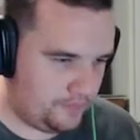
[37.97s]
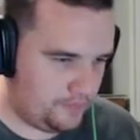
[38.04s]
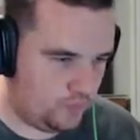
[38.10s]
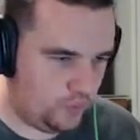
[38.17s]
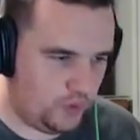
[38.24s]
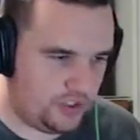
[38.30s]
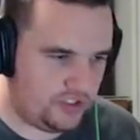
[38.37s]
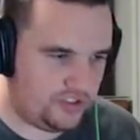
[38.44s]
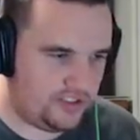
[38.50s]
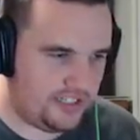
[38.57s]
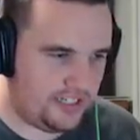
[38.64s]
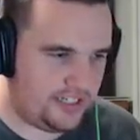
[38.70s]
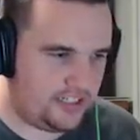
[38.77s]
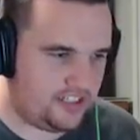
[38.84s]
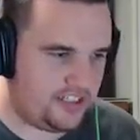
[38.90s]
which is down
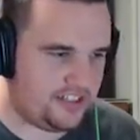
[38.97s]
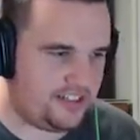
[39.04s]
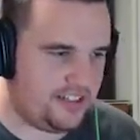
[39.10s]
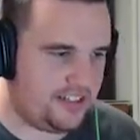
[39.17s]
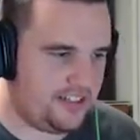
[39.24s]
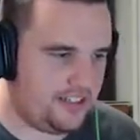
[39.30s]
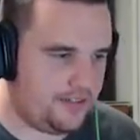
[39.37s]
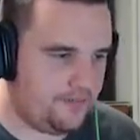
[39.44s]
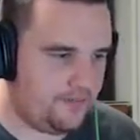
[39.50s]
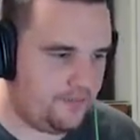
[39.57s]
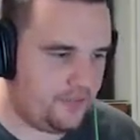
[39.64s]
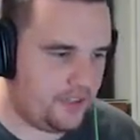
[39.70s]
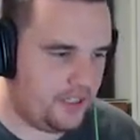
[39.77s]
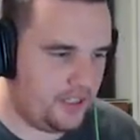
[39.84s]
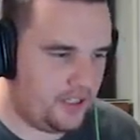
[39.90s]
the chest down there.
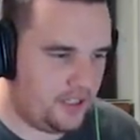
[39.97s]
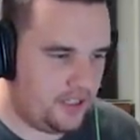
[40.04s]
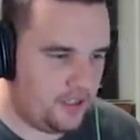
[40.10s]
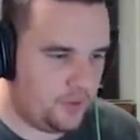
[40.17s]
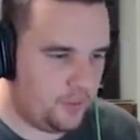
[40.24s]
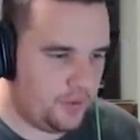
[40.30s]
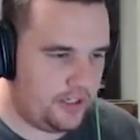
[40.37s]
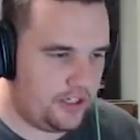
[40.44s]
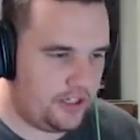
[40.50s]
We're